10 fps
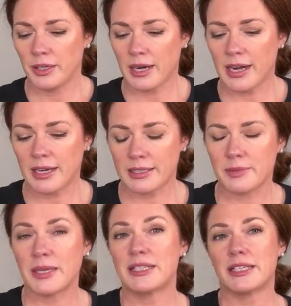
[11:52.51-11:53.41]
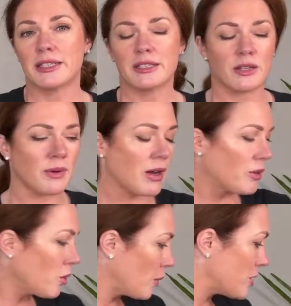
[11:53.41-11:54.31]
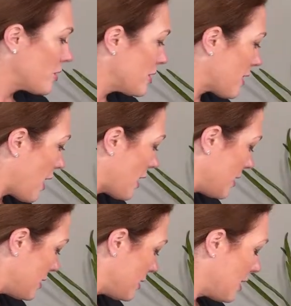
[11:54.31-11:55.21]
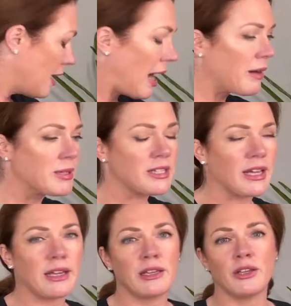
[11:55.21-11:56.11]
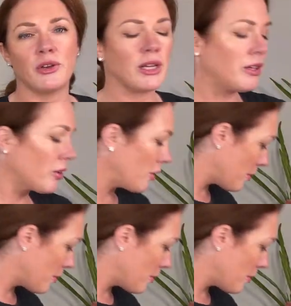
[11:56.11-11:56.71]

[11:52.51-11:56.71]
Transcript: kind of get some ideas around your winter designs, I would say you can either go to